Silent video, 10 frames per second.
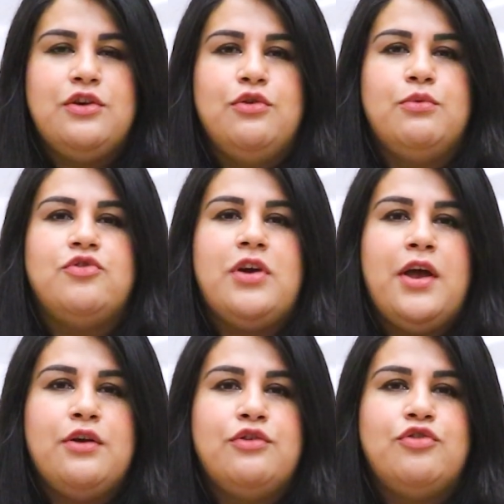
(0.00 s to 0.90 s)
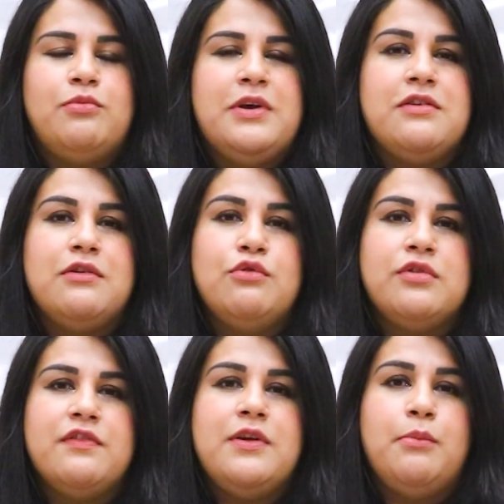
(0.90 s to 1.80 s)
your child should be
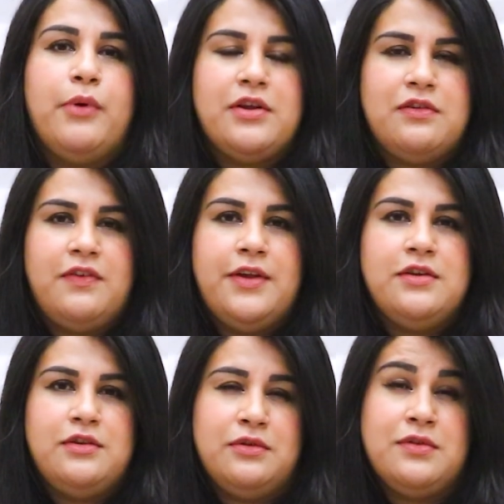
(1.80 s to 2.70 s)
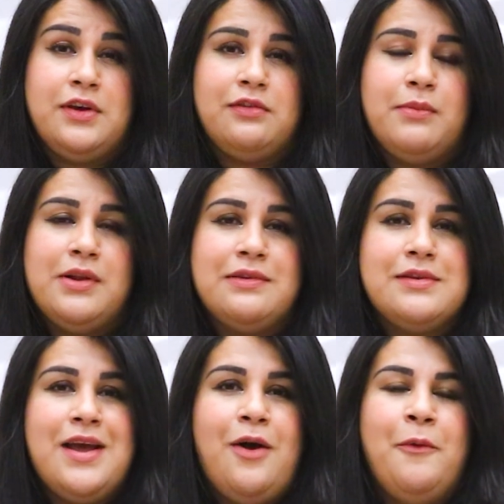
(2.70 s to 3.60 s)
exclusively breastfed until 6 months.
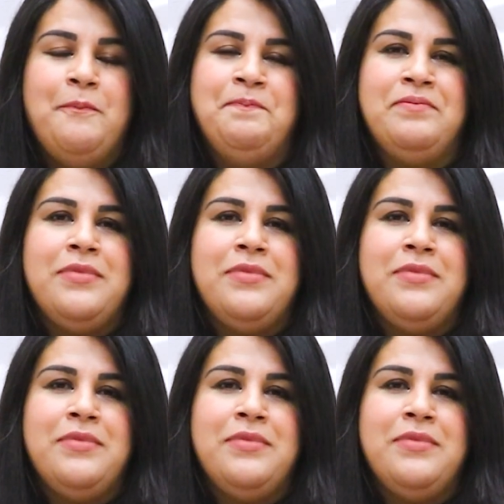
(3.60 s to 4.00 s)
Now,